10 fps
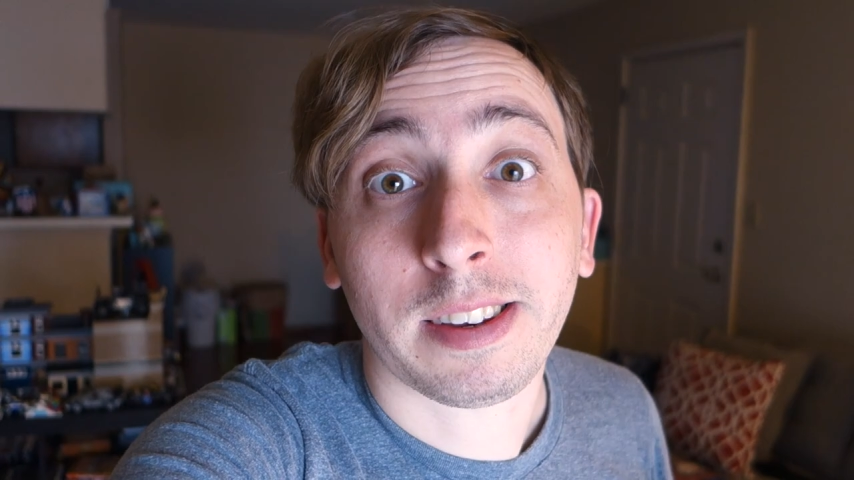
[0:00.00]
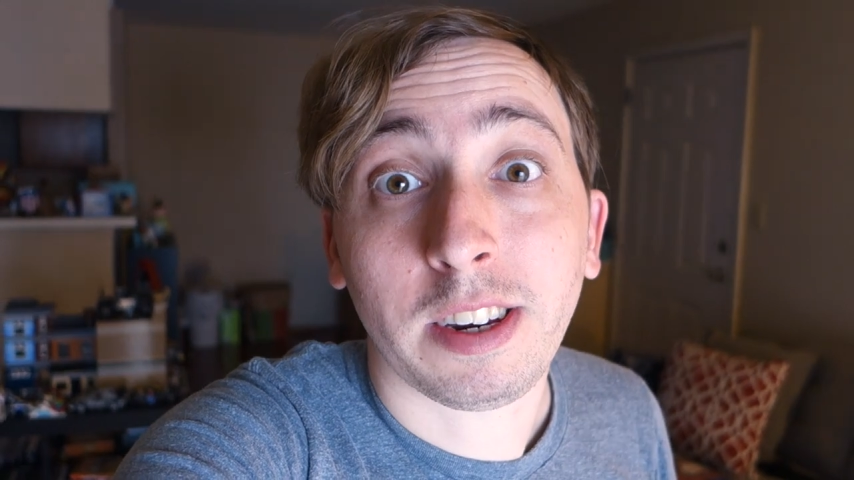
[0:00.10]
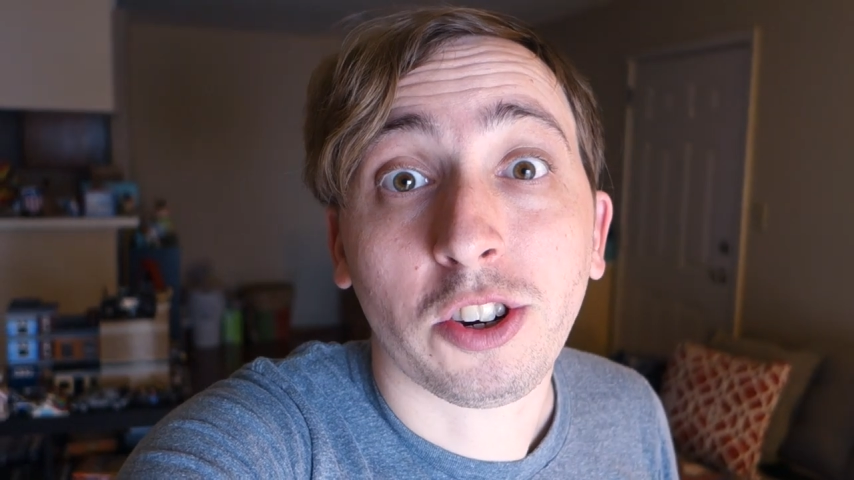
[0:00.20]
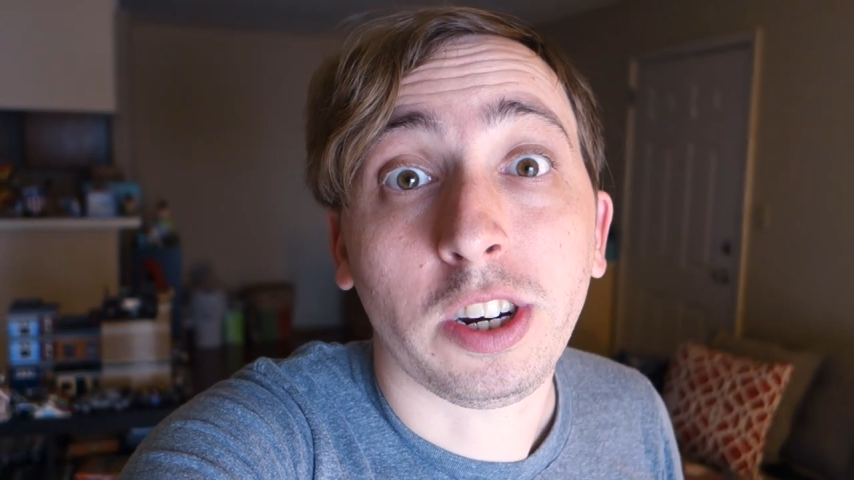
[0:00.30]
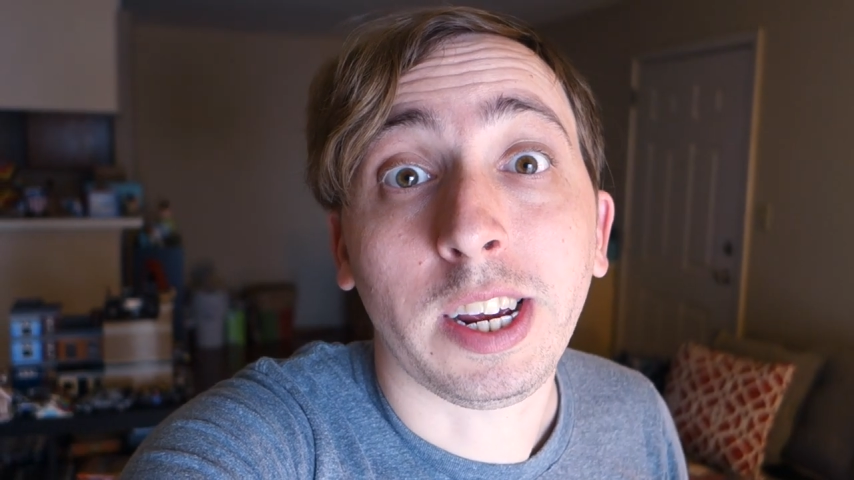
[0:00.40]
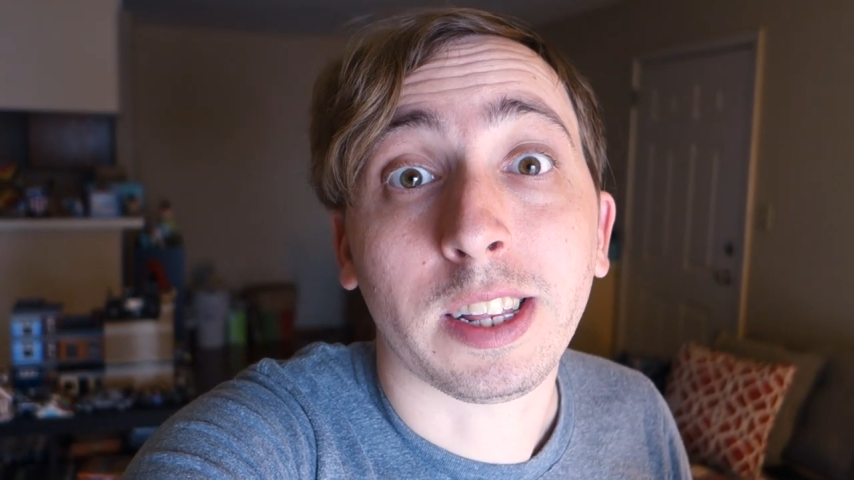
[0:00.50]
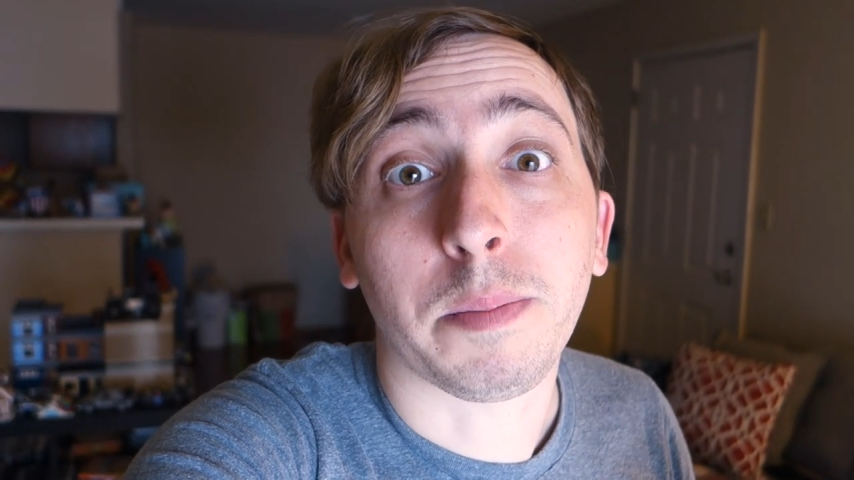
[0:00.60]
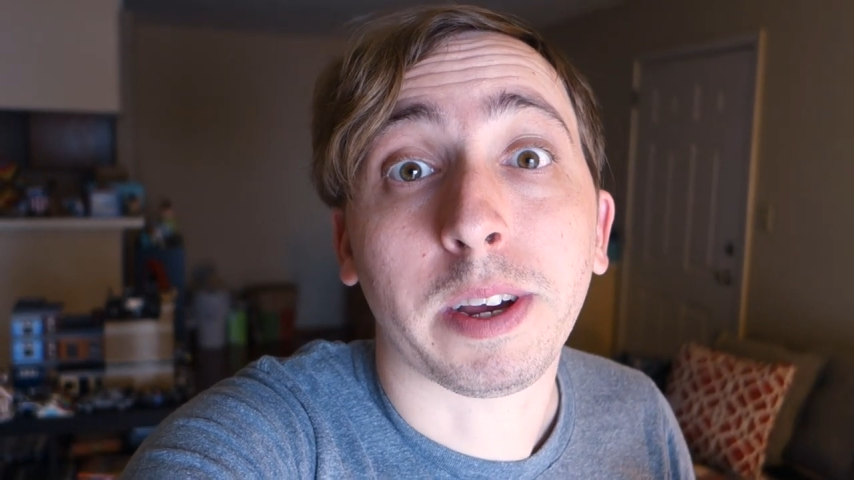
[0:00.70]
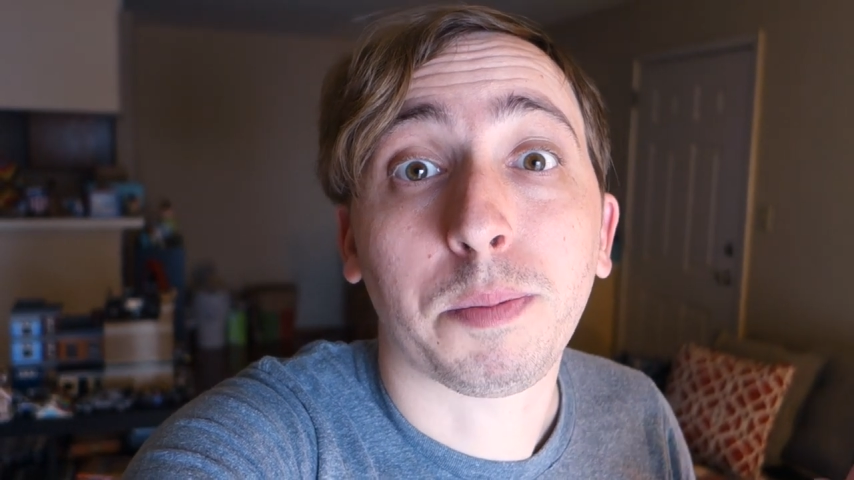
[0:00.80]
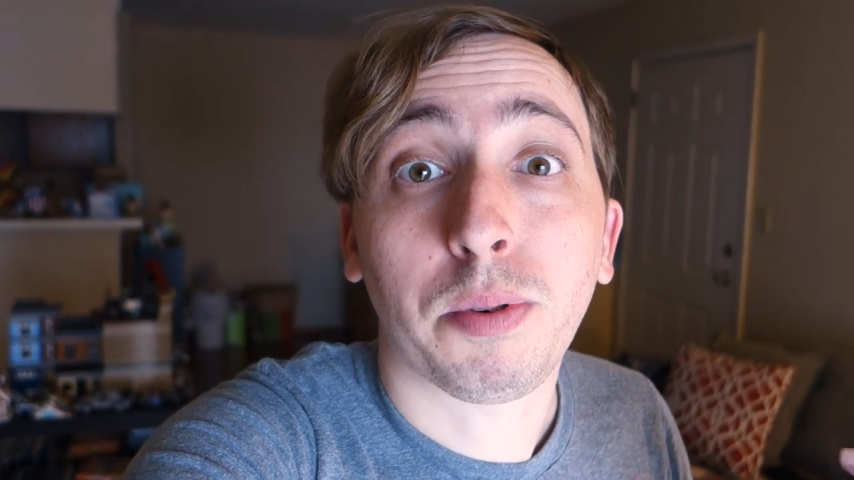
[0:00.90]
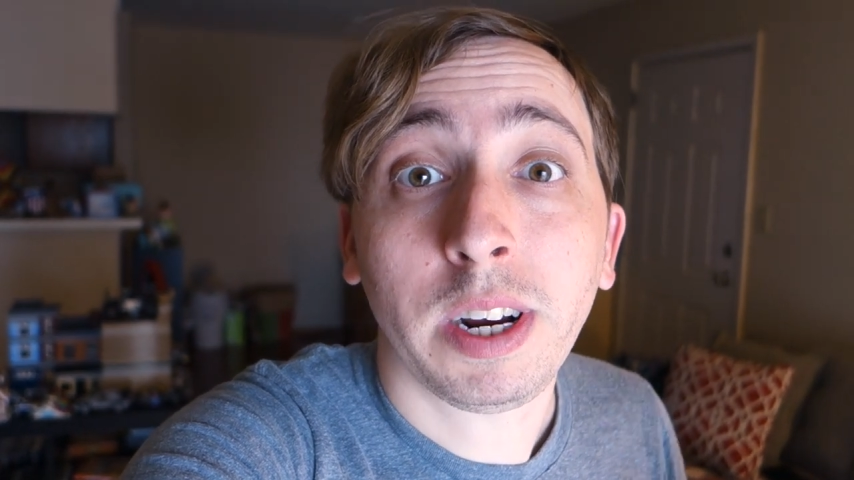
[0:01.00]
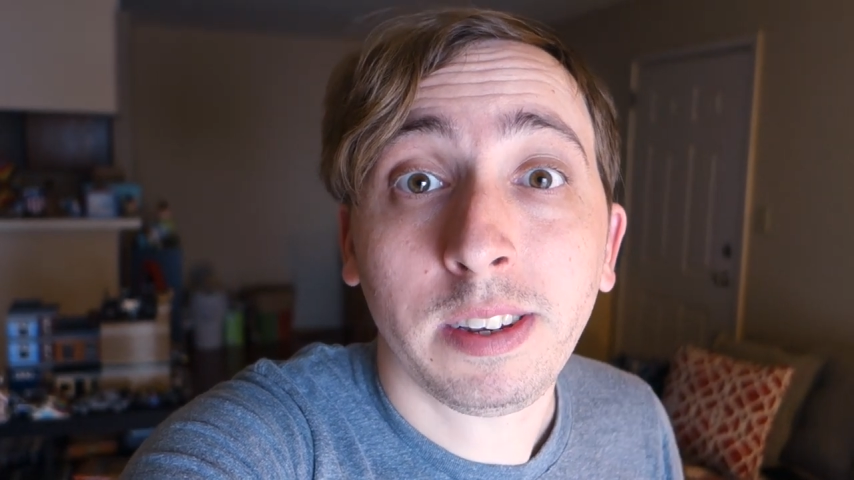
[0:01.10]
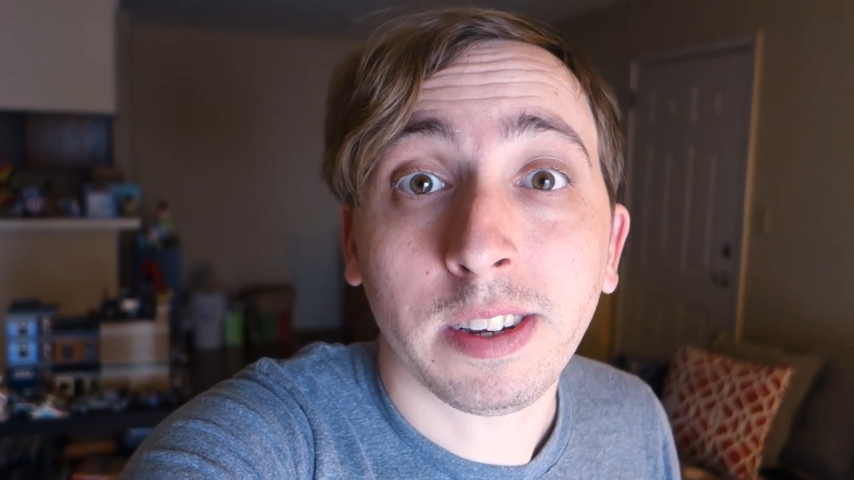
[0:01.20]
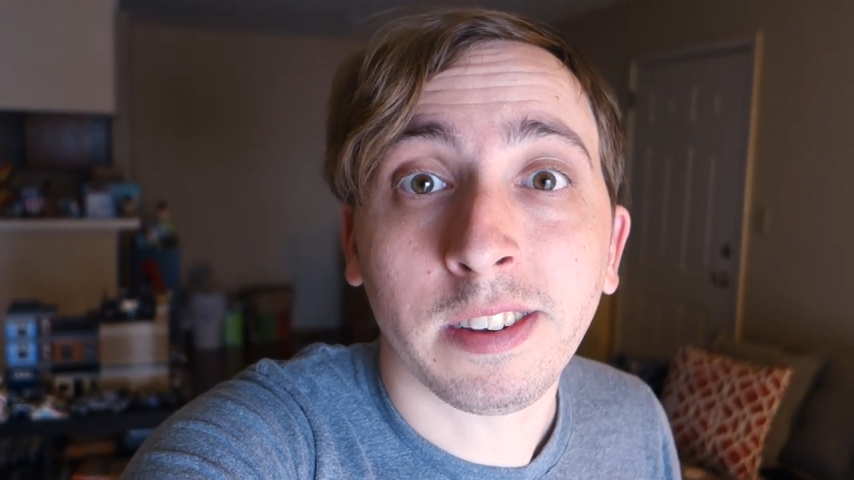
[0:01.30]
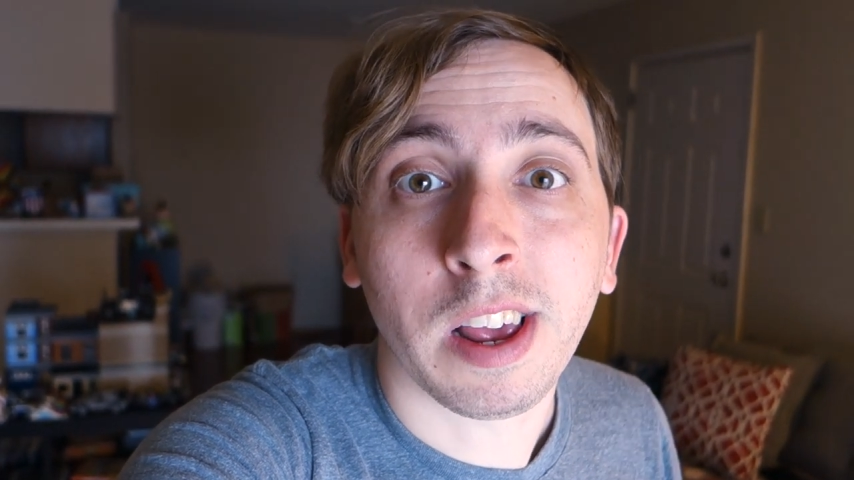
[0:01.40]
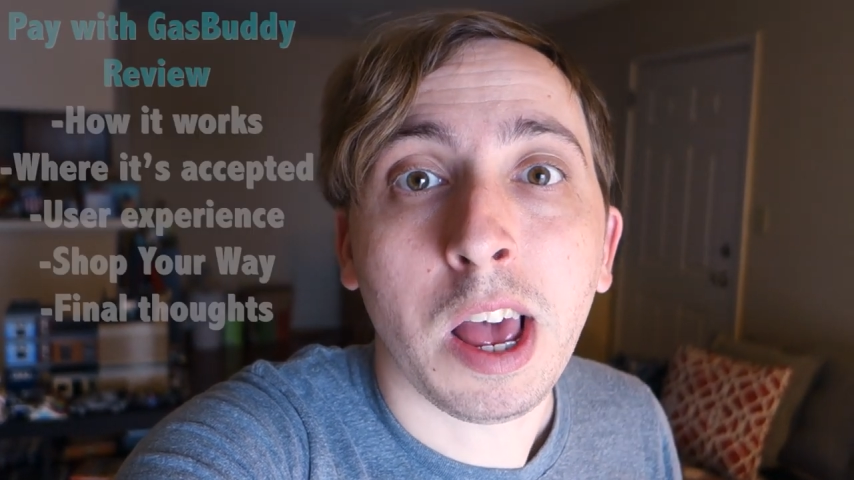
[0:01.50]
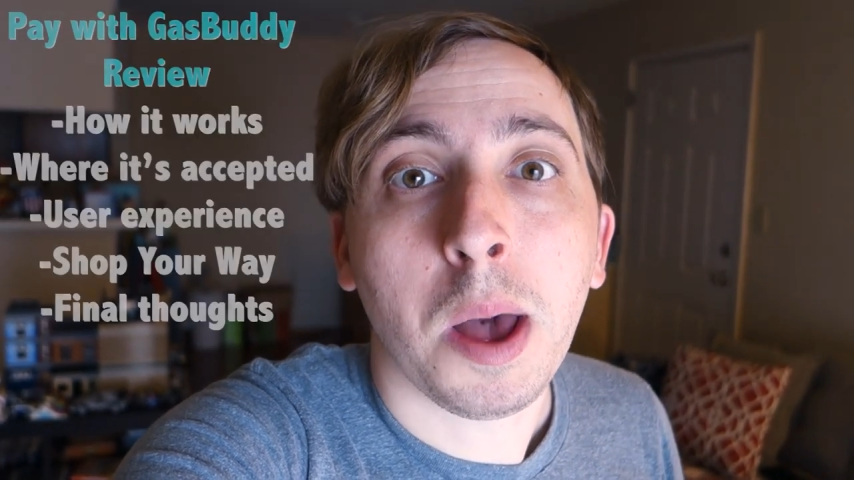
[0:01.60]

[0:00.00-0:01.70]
station and get the best prices,